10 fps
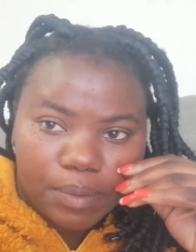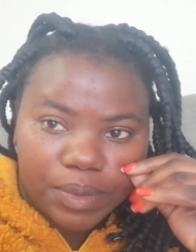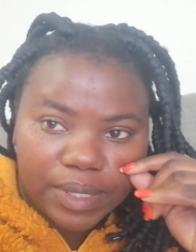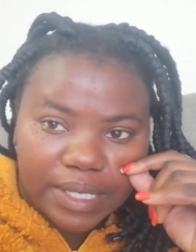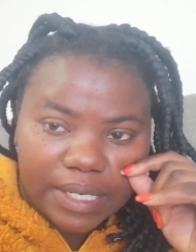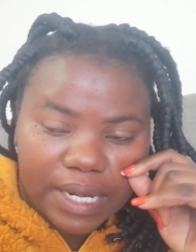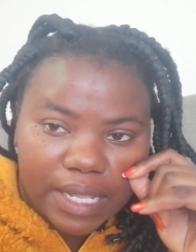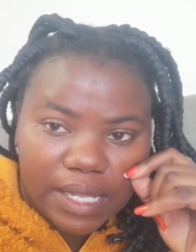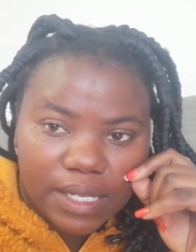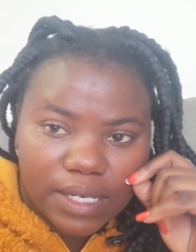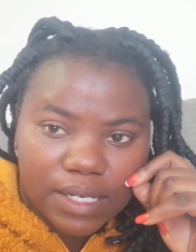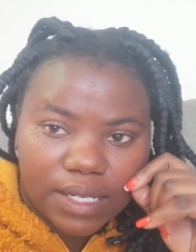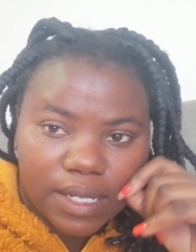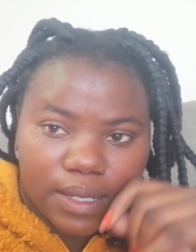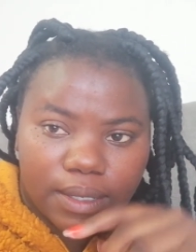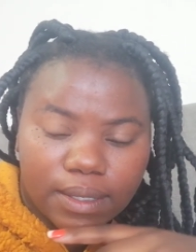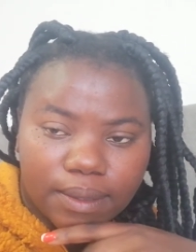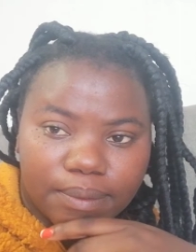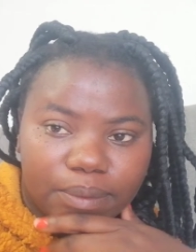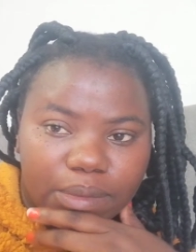pretty late,
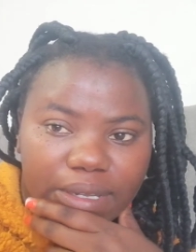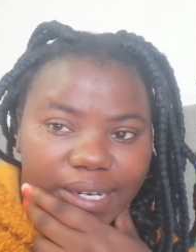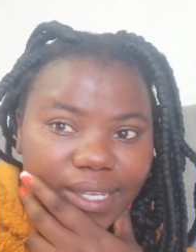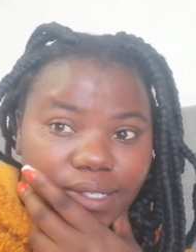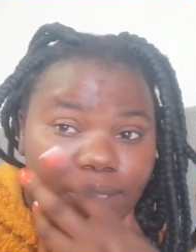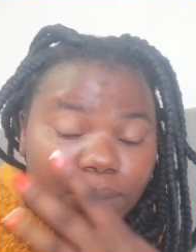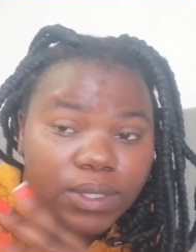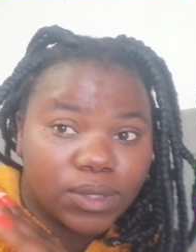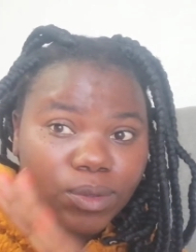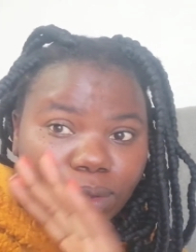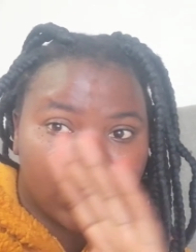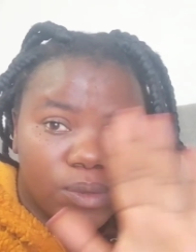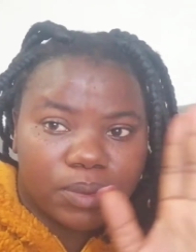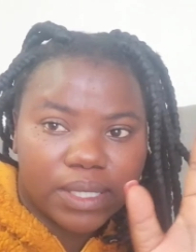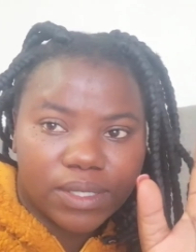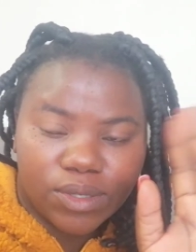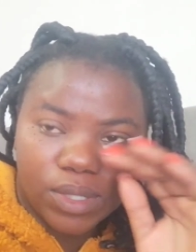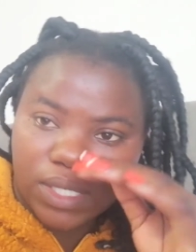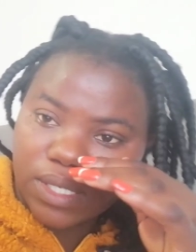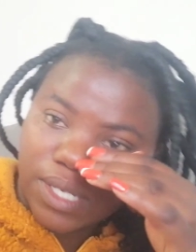and I just wanted to go to bed
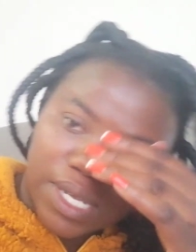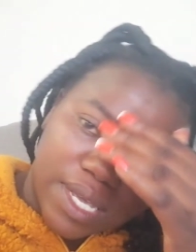straight.